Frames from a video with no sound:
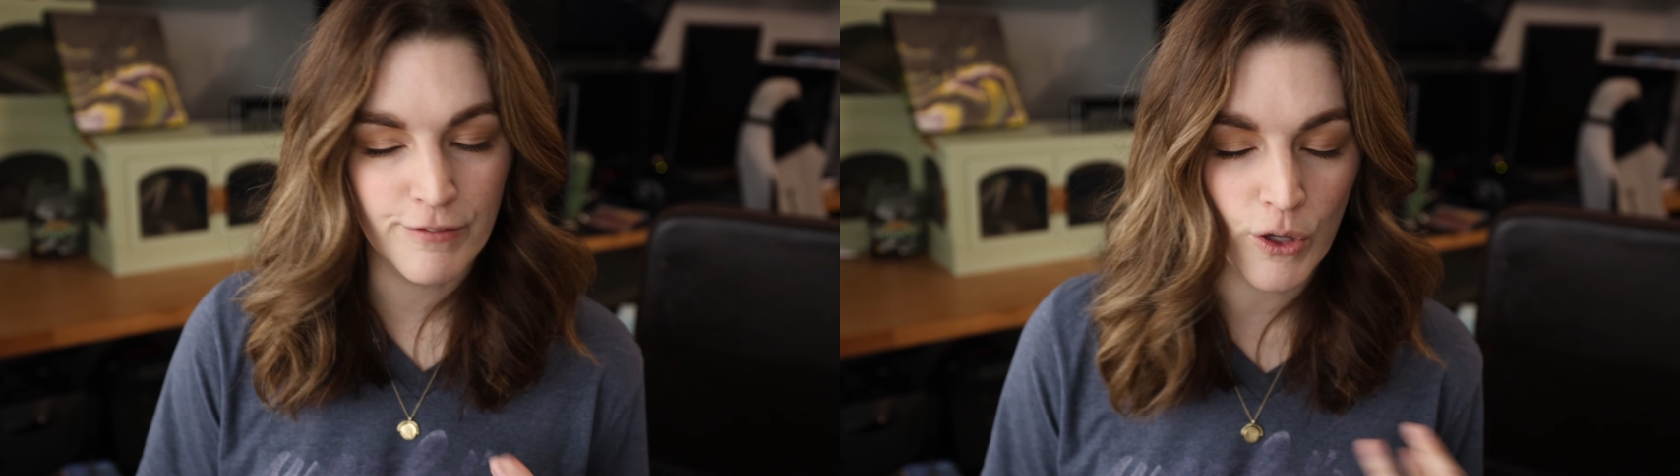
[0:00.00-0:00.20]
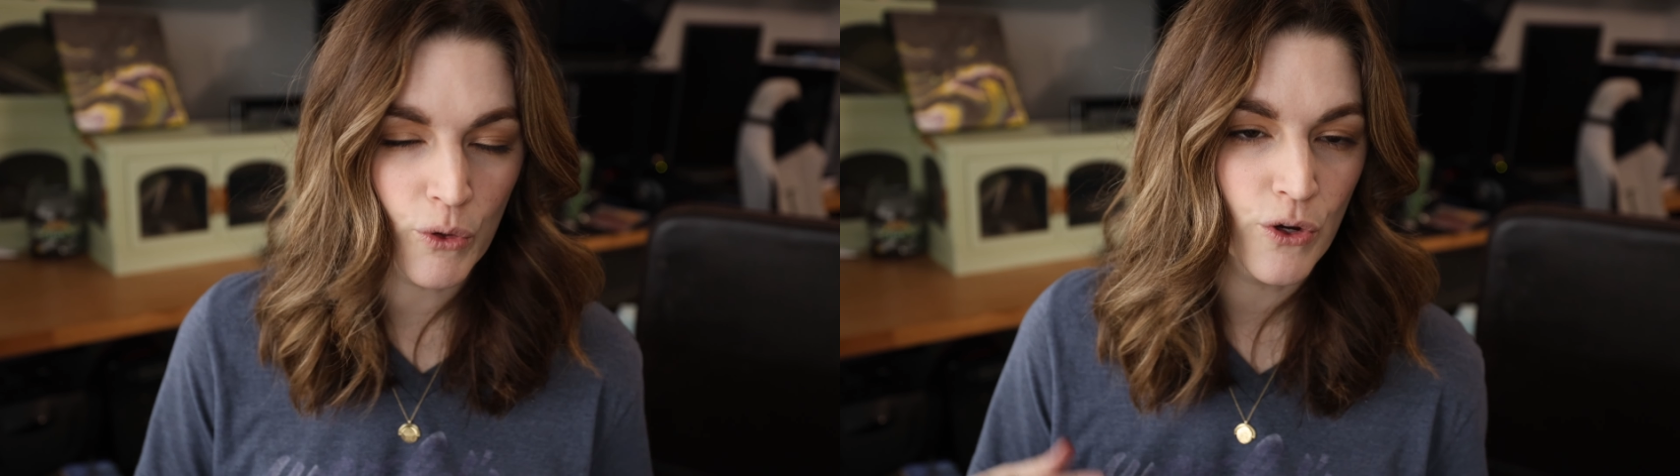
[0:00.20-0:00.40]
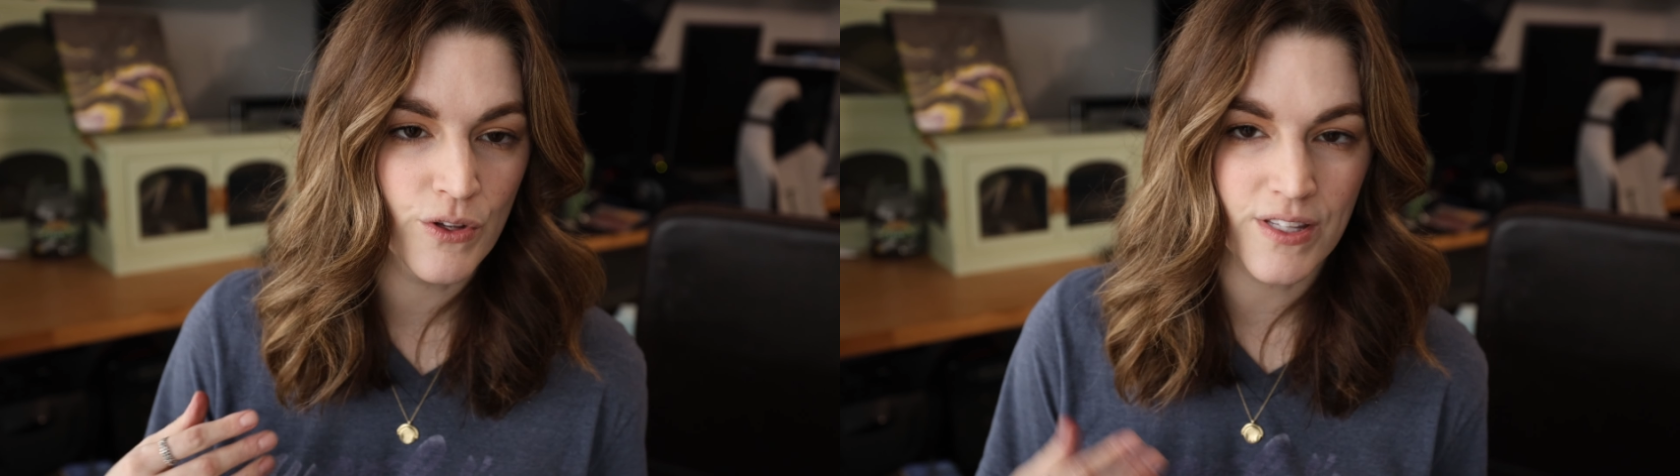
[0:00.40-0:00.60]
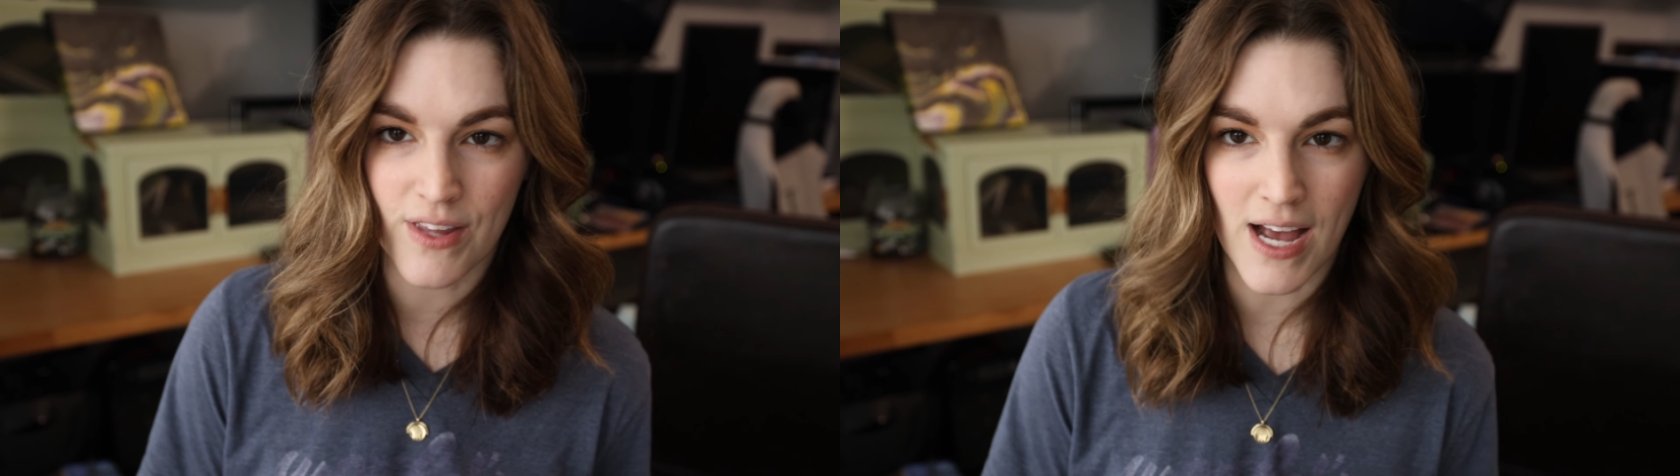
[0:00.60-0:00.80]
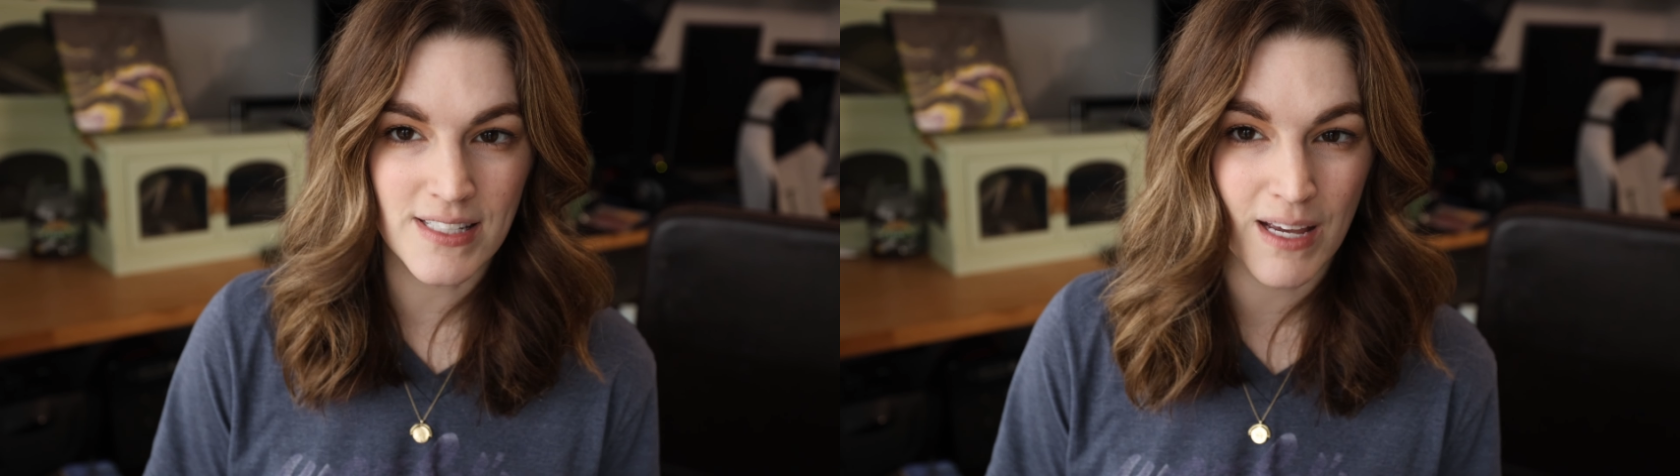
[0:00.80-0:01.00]
florals,
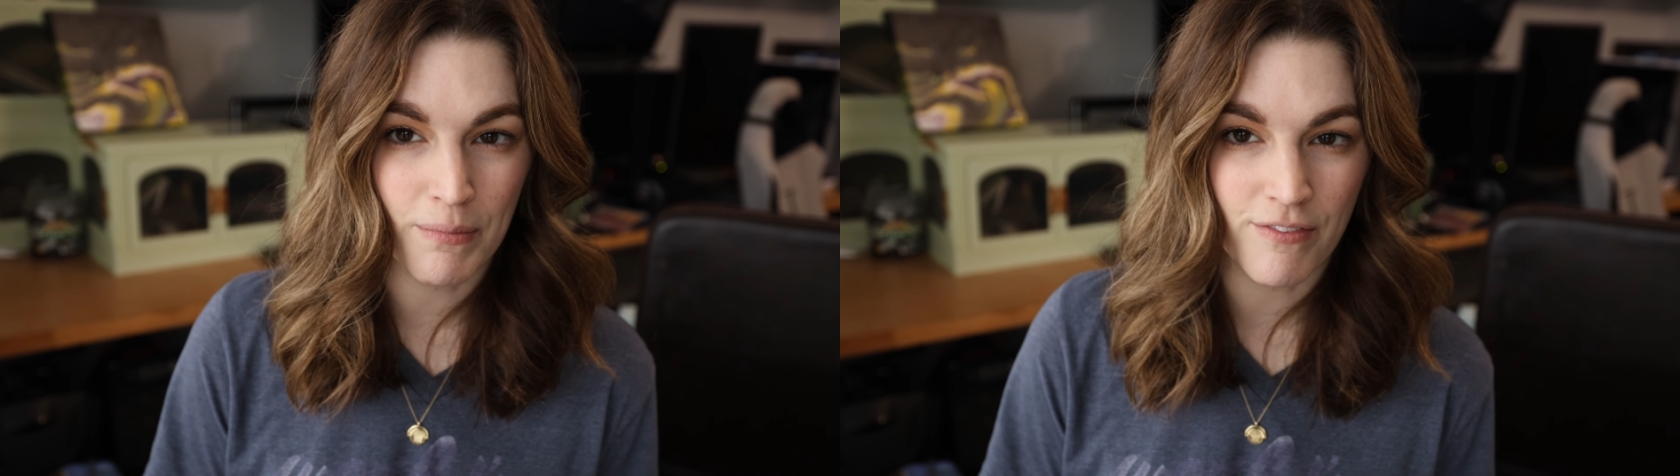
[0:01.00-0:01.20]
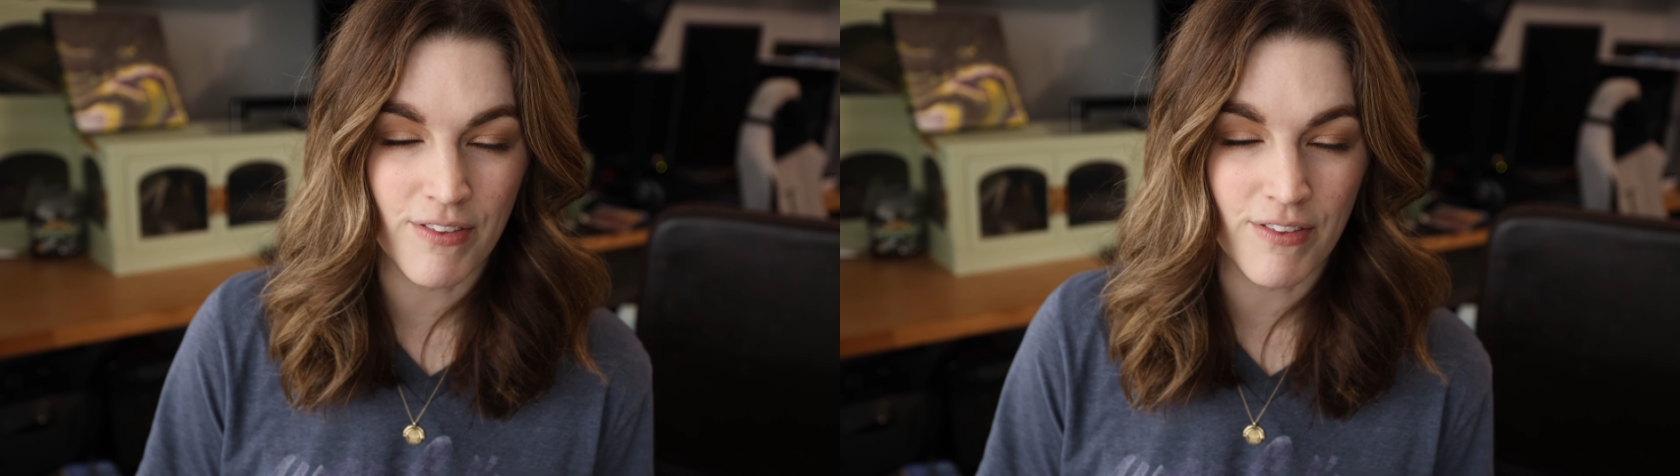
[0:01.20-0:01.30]
that type